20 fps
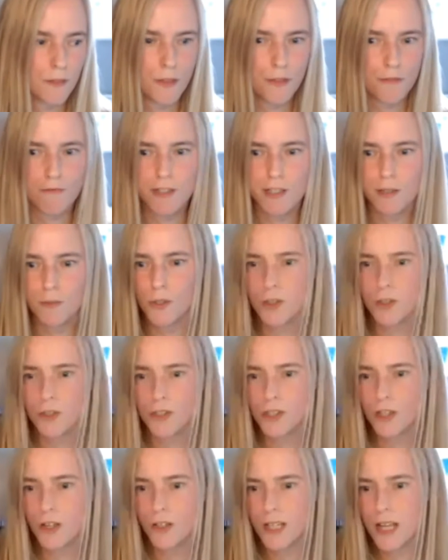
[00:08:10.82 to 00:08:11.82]
3-word
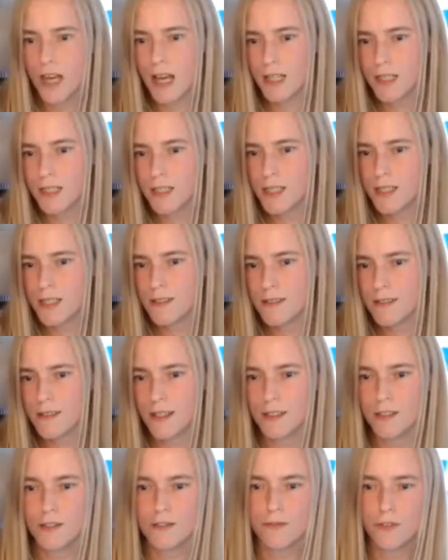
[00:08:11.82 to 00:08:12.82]
.net
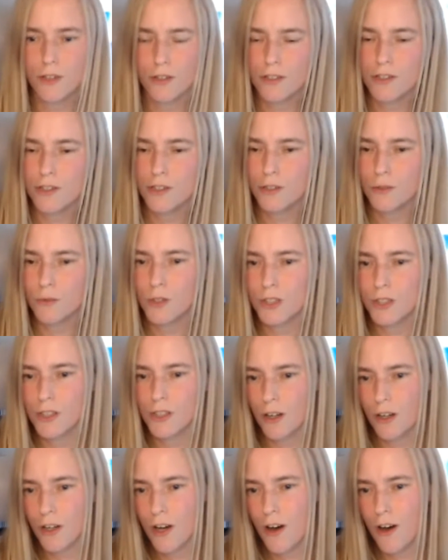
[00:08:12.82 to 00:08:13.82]
and you've got the 2-word
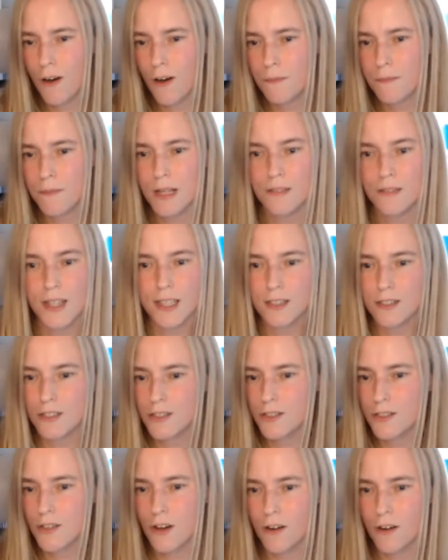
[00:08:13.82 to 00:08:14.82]
.com and they
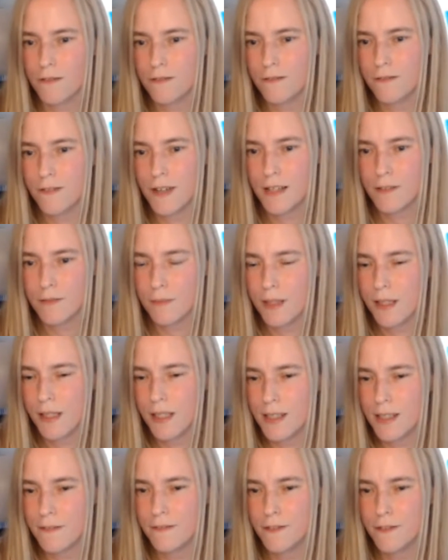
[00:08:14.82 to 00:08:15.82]
just got 5
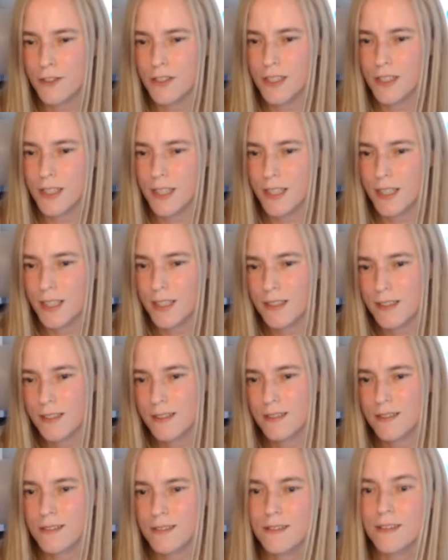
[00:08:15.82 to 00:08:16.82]
million in funding,
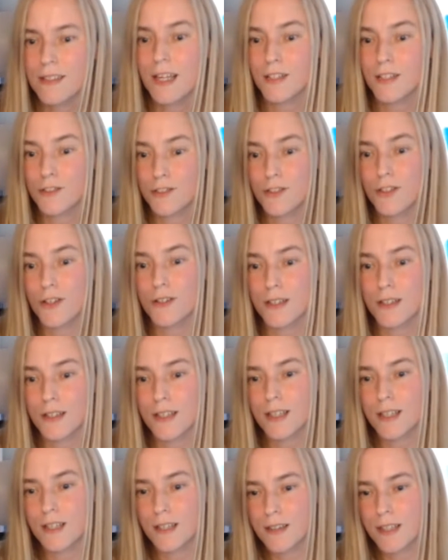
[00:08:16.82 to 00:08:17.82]
then you know that
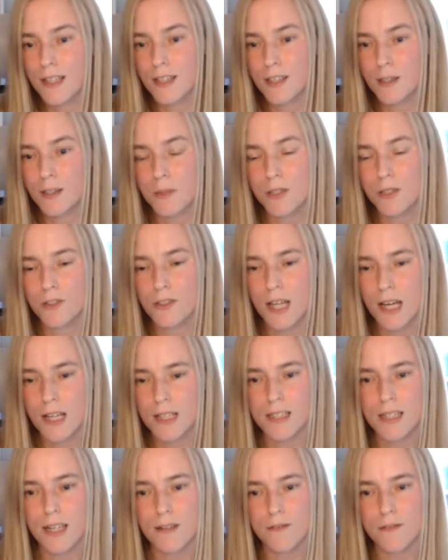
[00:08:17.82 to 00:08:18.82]
they're going to be a good
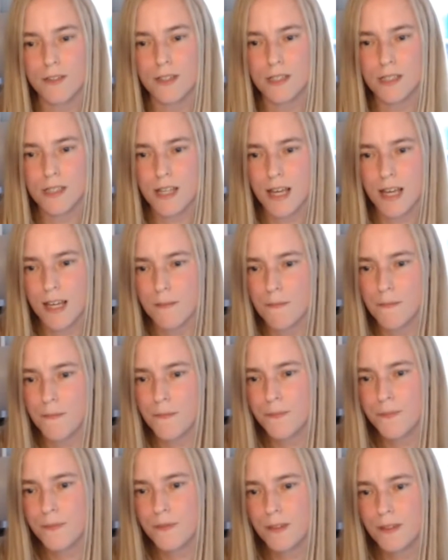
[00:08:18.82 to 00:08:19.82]
candidate for this name,
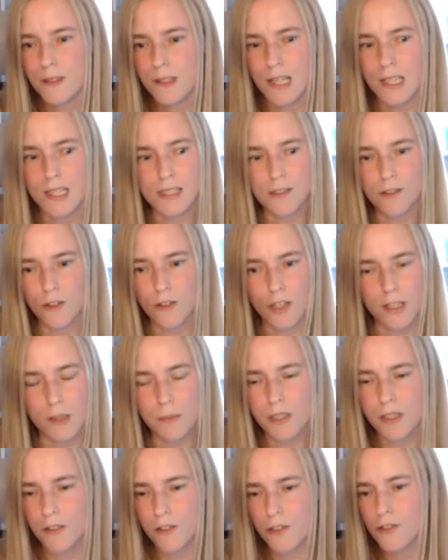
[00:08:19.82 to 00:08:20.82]
and it's not going to
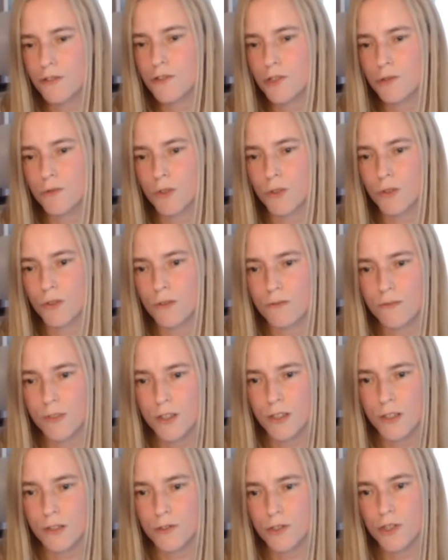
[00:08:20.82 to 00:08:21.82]
be a usual,
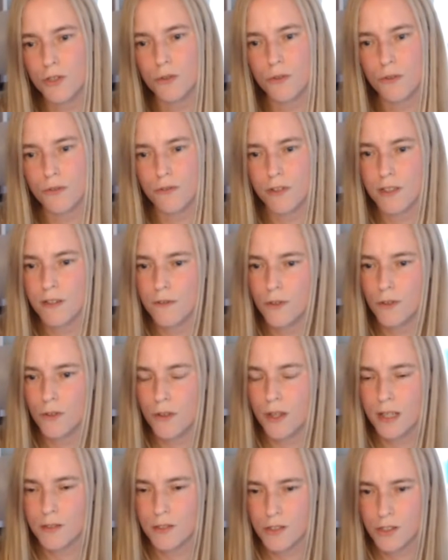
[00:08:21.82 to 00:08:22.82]
$2,000, $3,000,
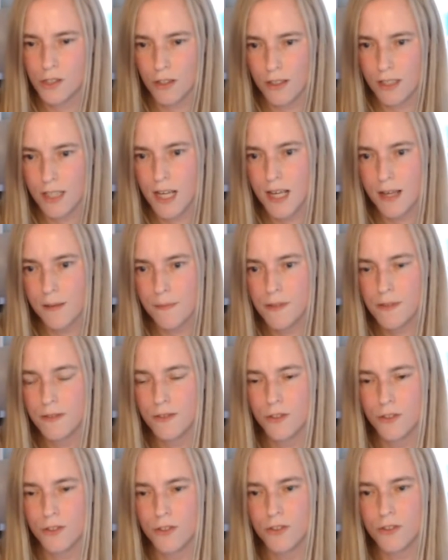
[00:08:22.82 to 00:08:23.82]
$4,000 name.
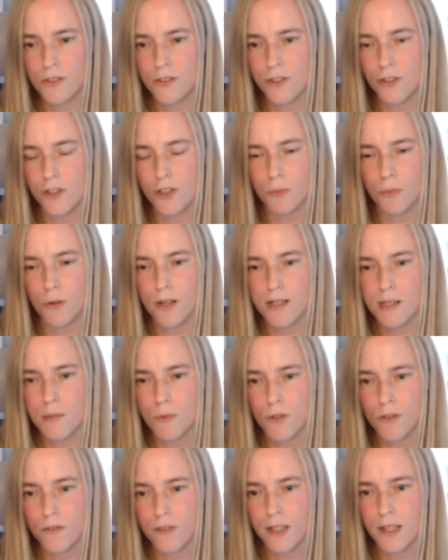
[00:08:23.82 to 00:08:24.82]
You could price
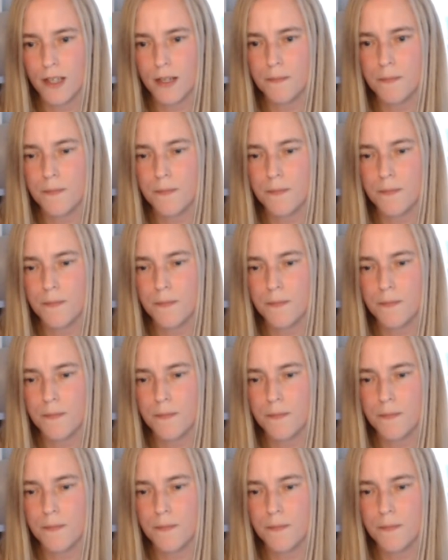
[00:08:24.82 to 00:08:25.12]
more for that.